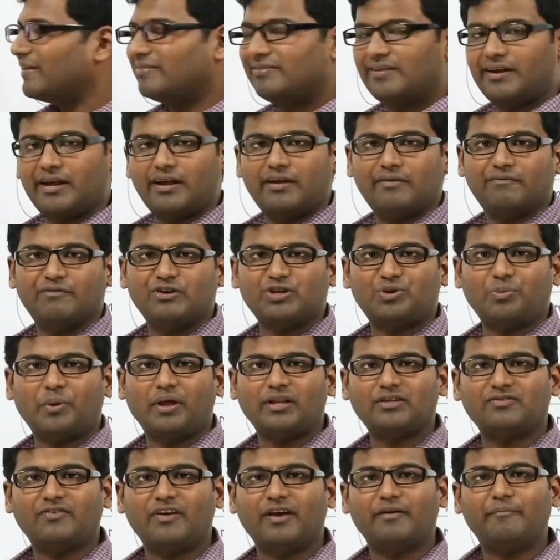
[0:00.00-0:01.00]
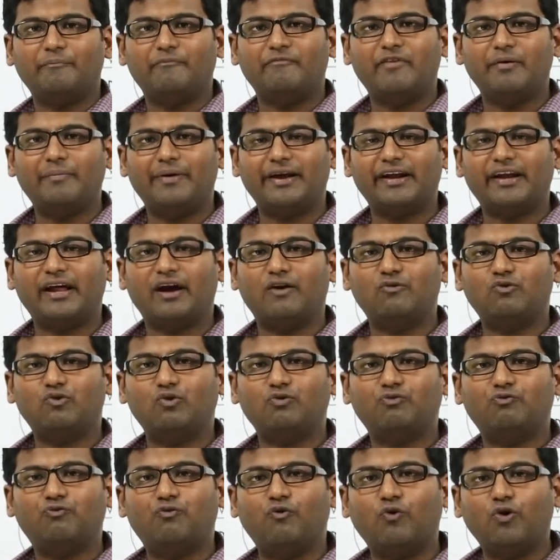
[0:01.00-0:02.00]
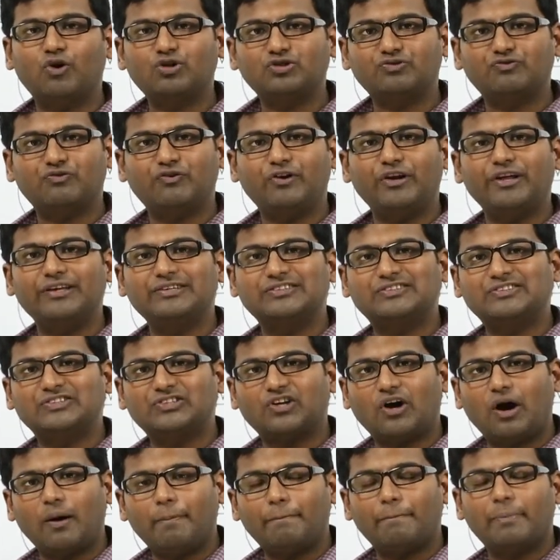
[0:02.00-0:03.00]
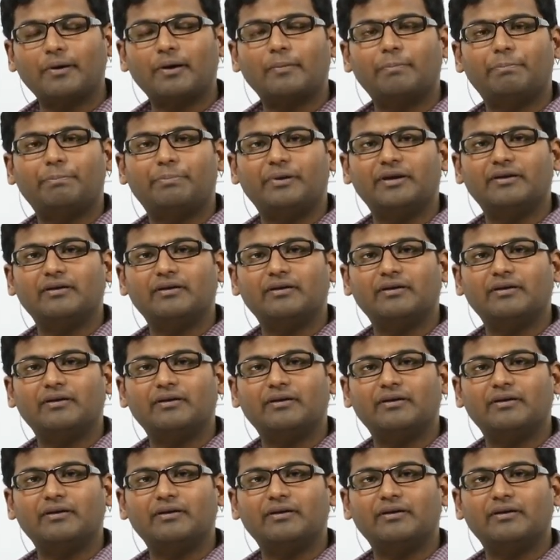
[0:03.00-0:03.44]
P3, which means we might have to forcefully stop